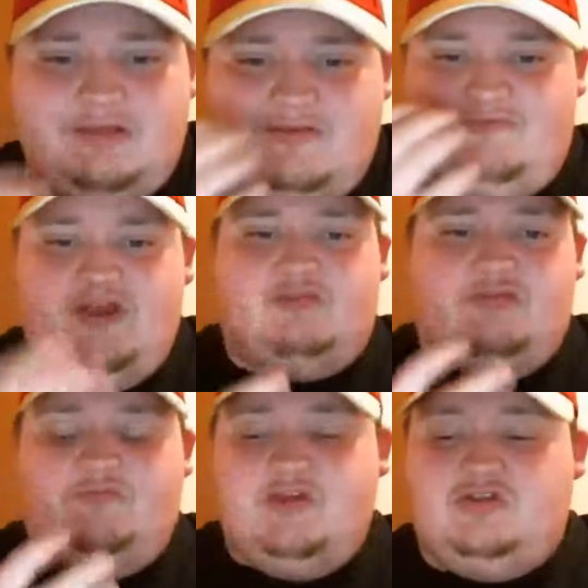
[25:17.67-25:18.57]
in the
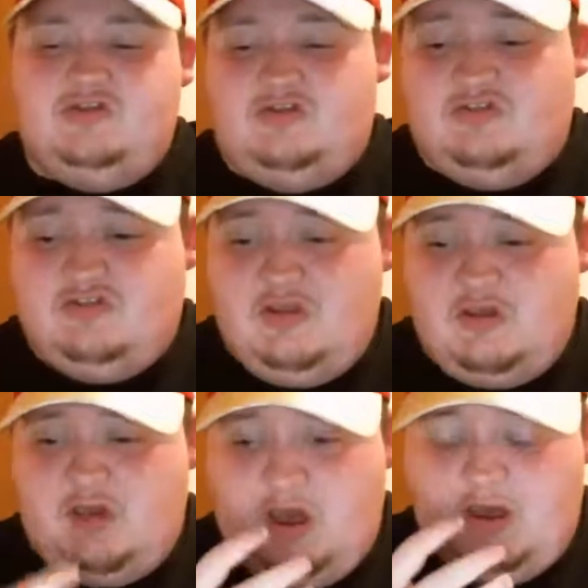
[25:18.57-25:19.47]
facial features
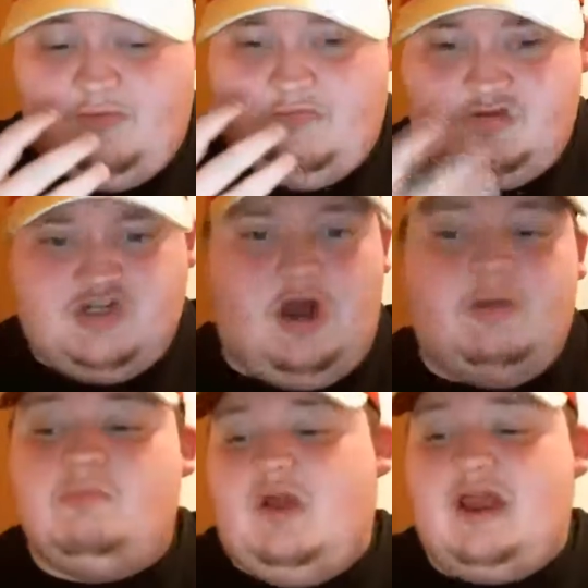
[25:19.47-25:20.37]
of
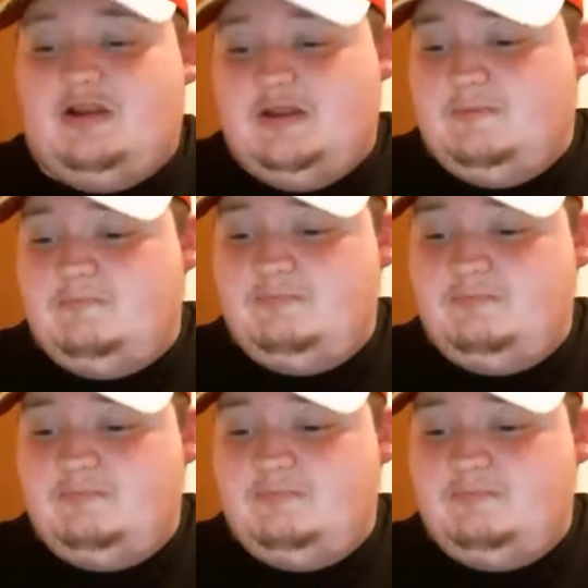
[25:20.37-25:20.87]
John Bradley.